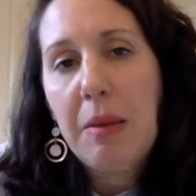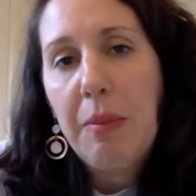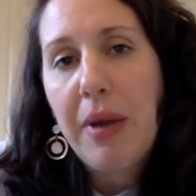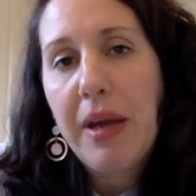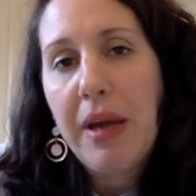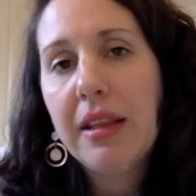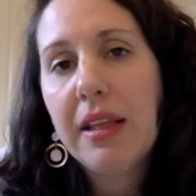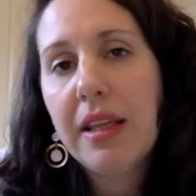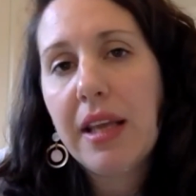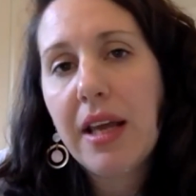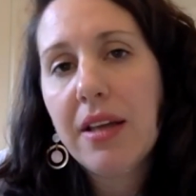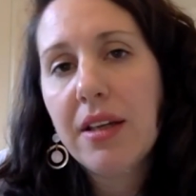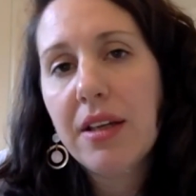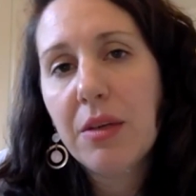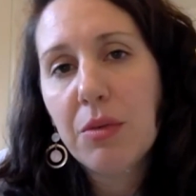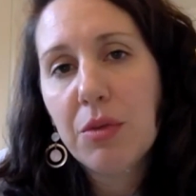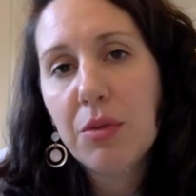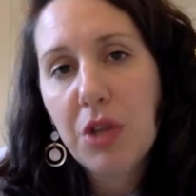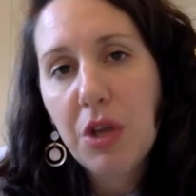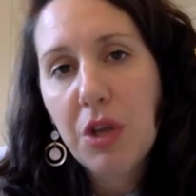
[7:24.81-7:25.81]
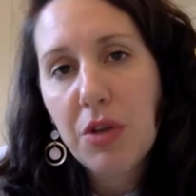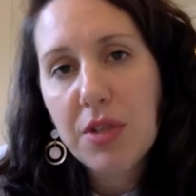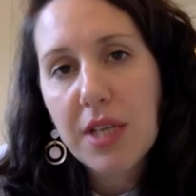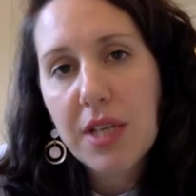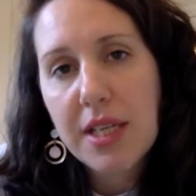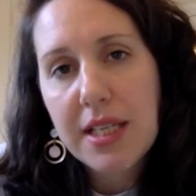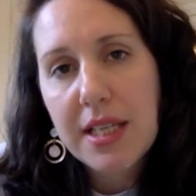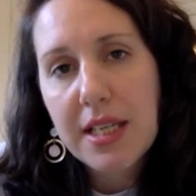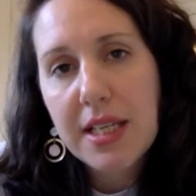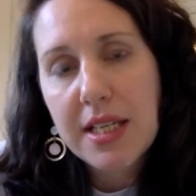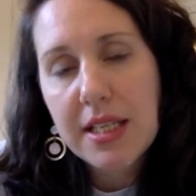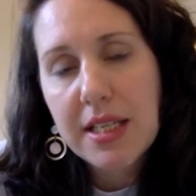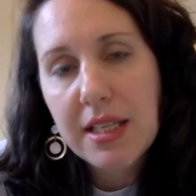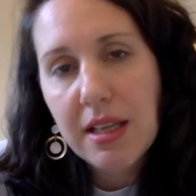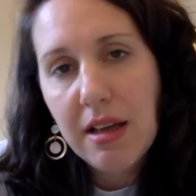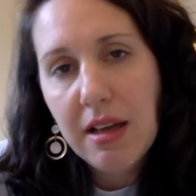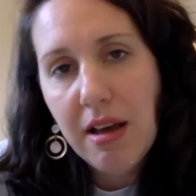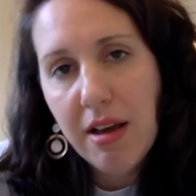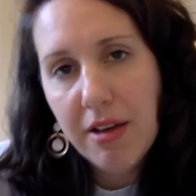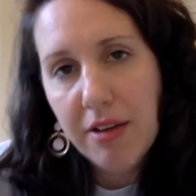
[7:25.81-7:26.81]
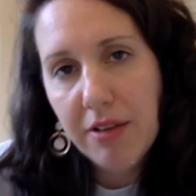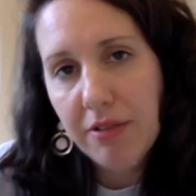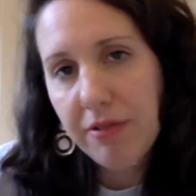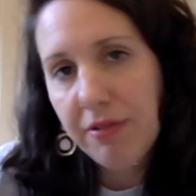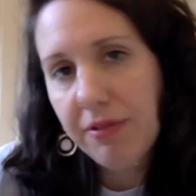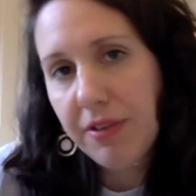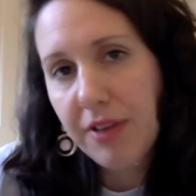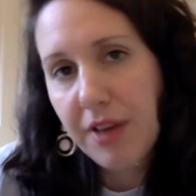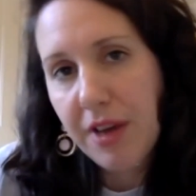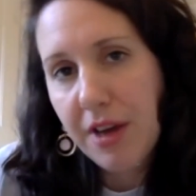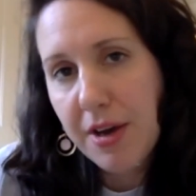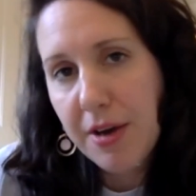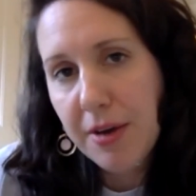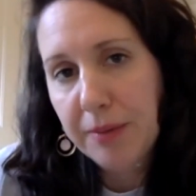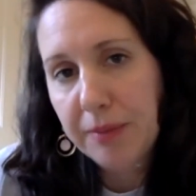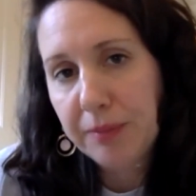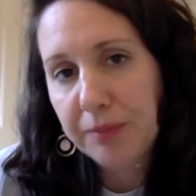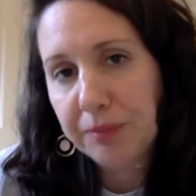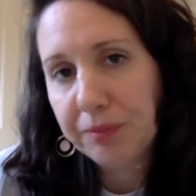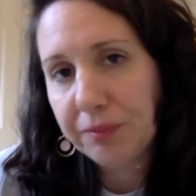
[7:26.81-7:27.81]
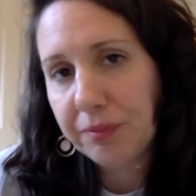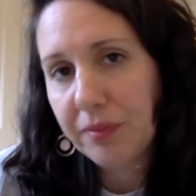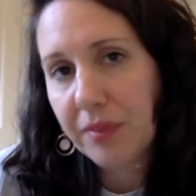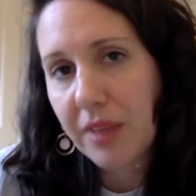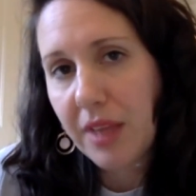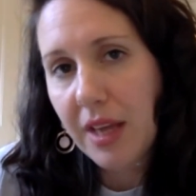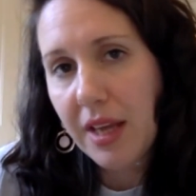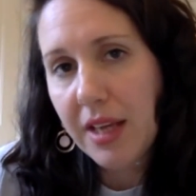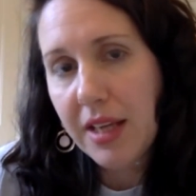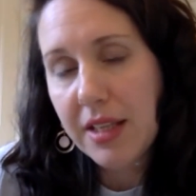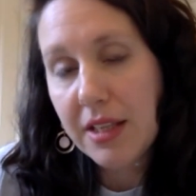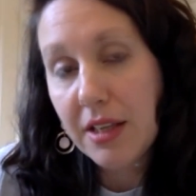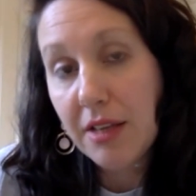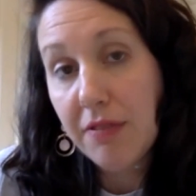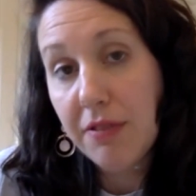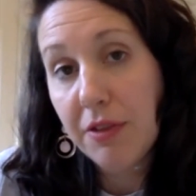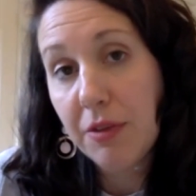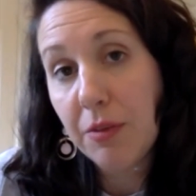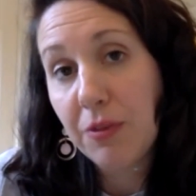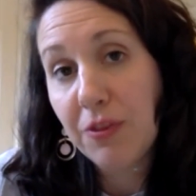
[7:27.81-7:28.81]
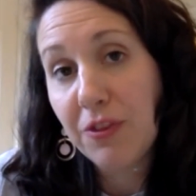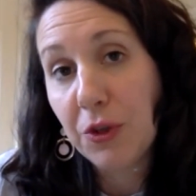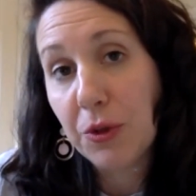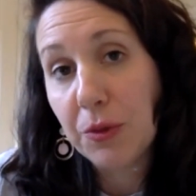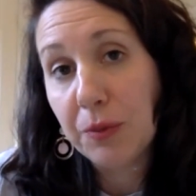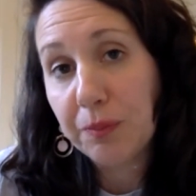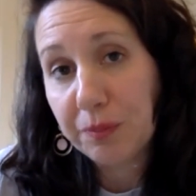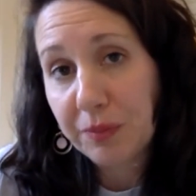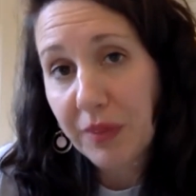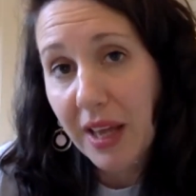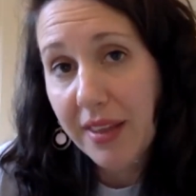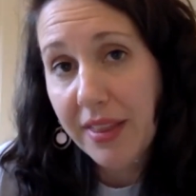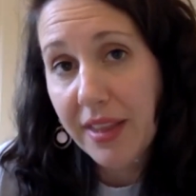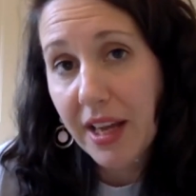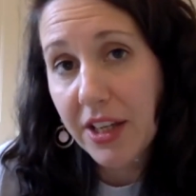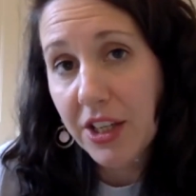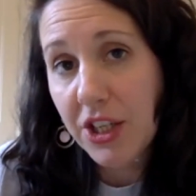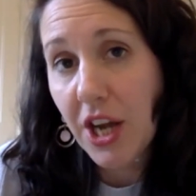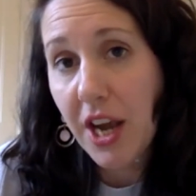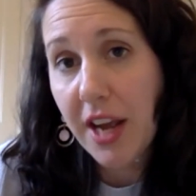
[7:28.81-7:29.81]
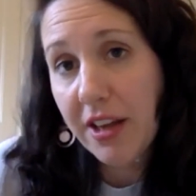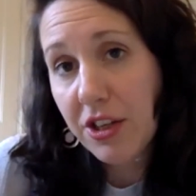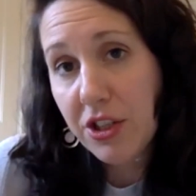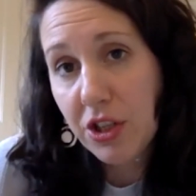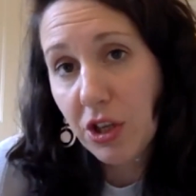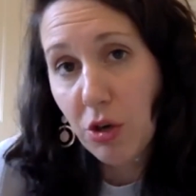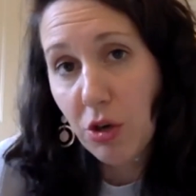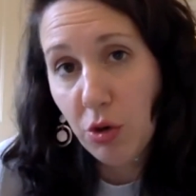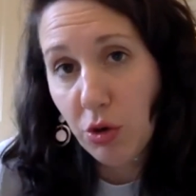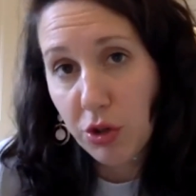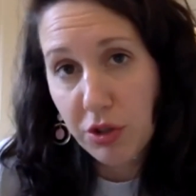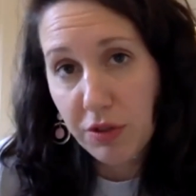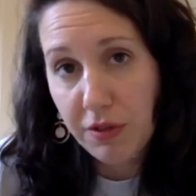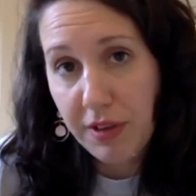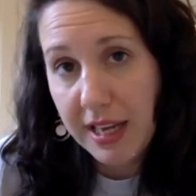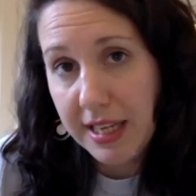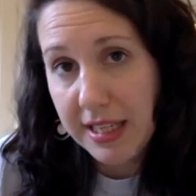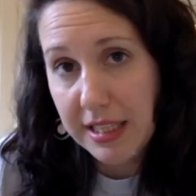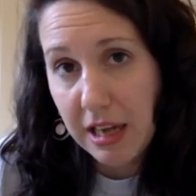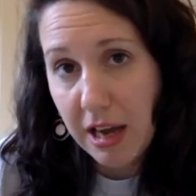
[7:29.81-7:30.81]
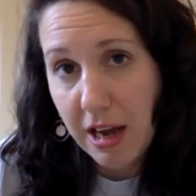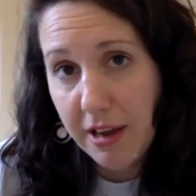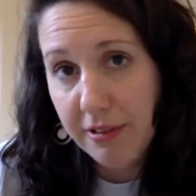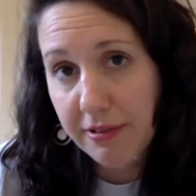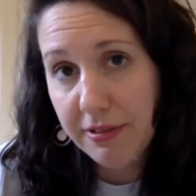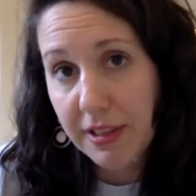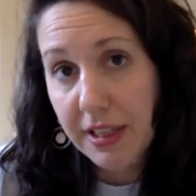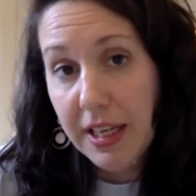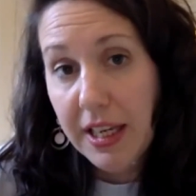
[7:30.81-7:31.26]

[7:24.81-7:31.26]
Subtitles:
But in the end, it was those ideas that kind of that he suffered for, and that changed the course of his life.